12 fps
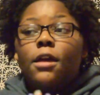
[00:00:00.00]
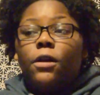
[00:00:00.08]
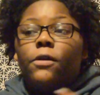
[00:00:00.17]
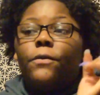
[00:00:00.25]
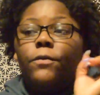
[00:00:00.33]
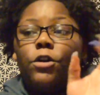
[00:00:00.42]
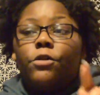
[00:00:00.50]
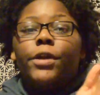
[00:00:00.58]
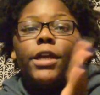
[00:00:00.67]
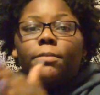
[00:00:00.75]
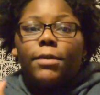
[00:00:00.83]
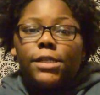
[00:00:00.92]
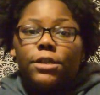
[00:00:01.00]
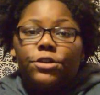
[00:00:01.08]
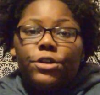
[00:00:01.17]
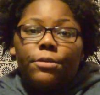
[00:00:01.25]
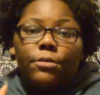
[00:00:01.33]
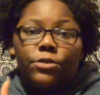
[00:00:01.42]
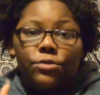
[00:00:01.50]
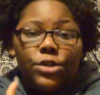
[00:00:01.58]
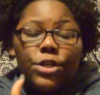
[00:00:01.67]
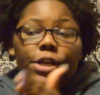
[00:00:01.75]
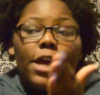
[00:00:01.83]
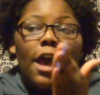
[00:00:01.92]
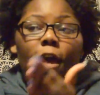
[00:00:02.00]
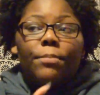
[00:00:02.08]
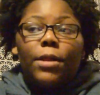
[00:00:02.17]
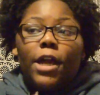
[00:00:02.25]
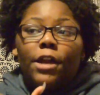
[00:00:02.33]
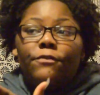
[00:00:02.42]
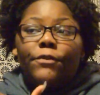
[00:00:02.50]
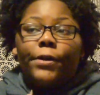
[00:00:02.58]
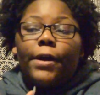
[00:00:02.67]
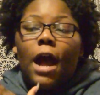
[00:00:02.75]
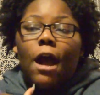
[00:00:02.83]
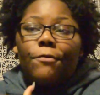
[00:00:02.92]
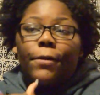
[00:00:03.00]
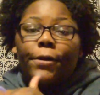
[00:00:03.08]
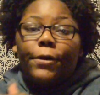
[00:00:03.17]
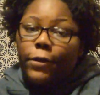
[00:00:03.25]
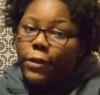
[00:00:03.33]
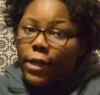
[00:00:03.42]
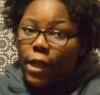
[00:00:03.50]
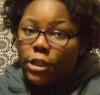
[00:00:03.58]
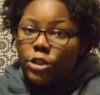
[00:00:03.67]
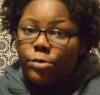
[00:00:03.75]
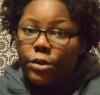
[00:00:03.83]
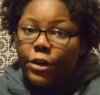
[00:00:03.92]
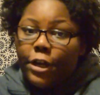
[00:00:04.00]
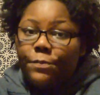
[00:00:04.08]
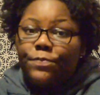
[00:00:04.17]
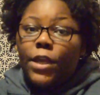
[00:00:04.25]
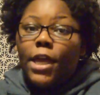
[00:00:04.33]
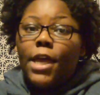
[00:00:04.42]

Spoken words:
going into my junior year, I applied for our early college program.